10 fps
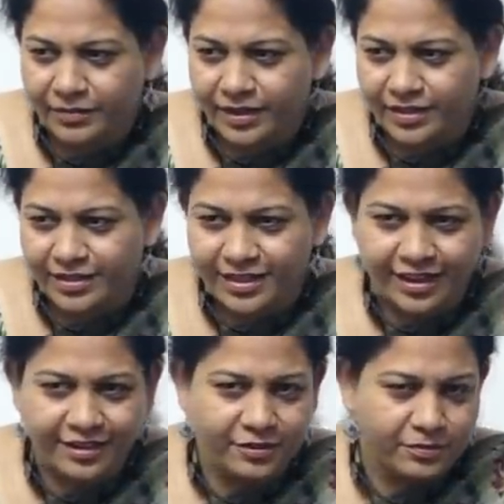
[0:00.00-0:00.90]
and
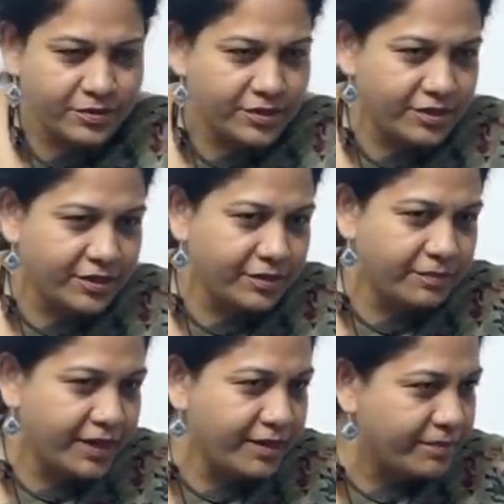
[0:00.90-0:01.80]
trying to put it on the
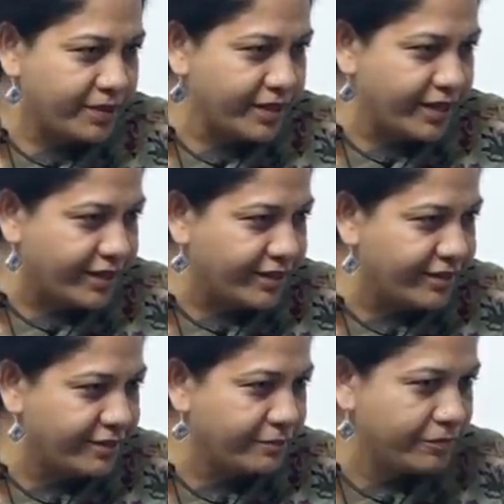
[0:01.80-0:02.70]
paper there.
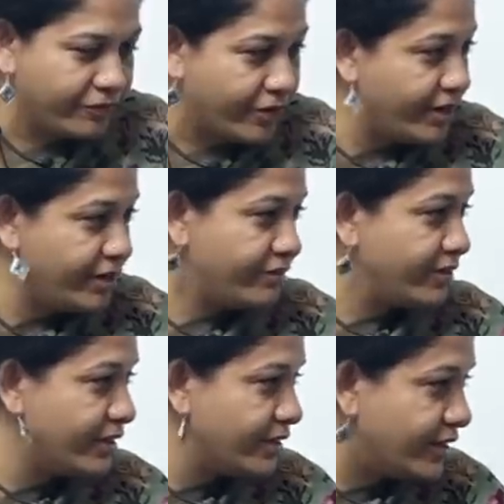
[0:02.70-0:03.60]
Very
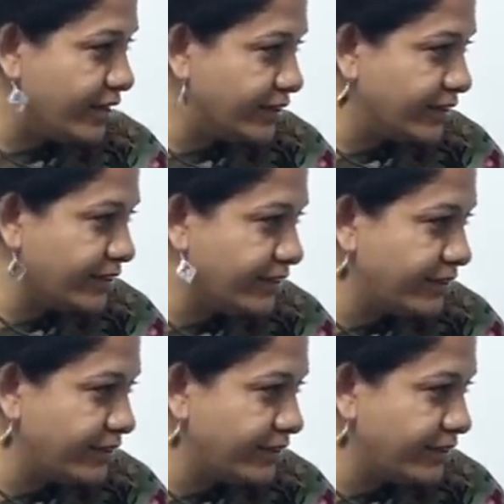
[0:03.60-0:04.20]
difficult task.